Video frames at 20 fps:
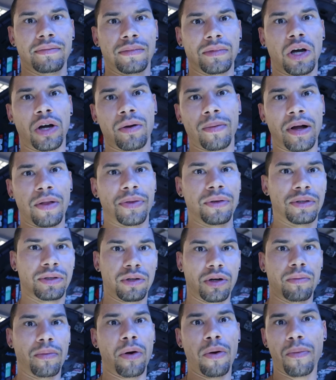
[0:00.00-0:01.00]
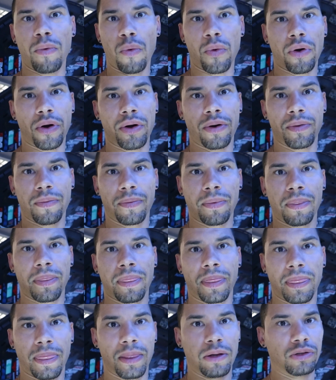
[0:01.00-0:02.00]
talk about this turbo more,
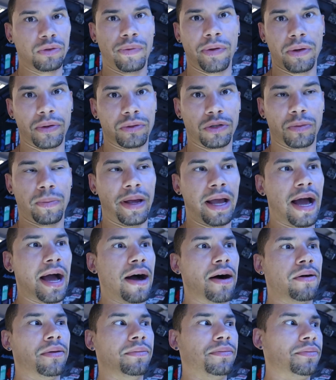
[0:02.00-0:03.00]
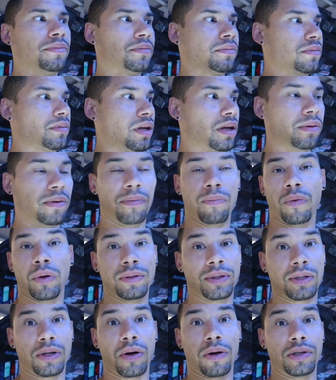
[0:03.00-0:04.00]
those videos will be out.
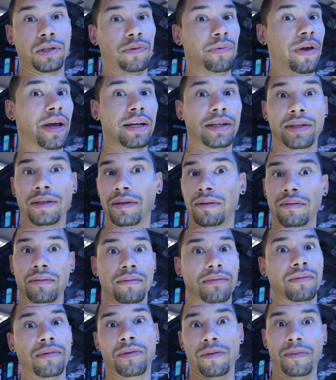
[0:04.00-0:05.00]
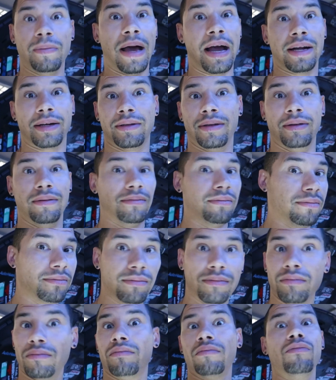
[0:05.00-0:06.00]
Once the car's fixed, we'll be back to
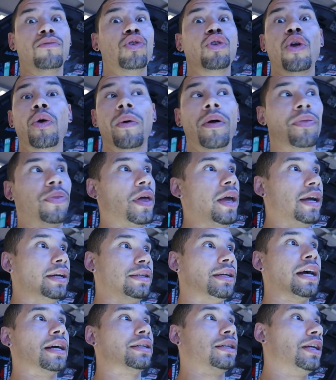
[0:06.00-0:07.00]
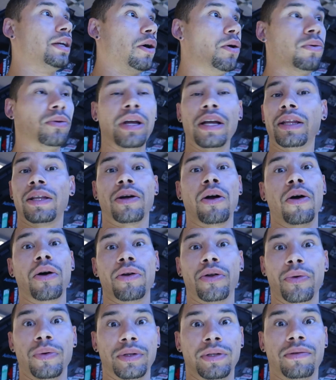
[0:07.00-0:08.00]
doing things. Actually, go take the
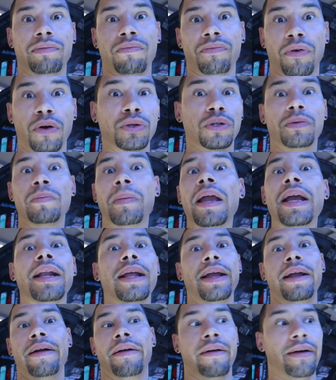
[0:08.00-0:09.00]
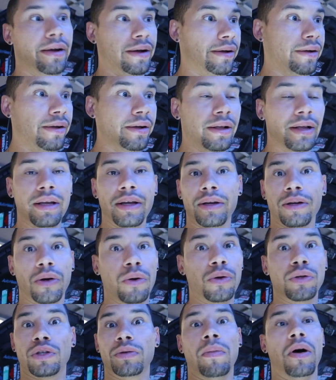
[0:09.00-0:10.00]
car to its first meet here and go
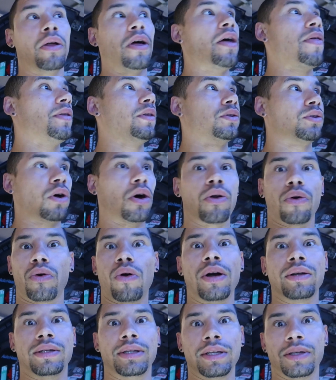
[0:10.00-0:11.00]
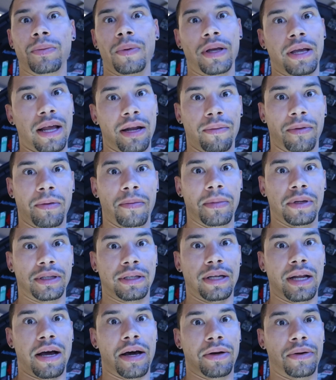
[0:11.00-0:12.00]
do some, I think there's autocross this weekend we're
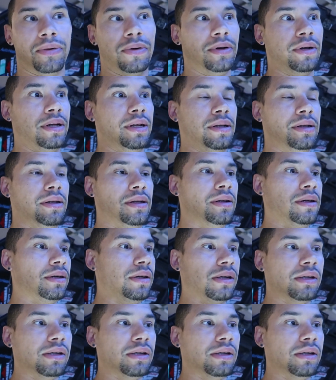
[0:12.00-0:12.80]
missing out on, and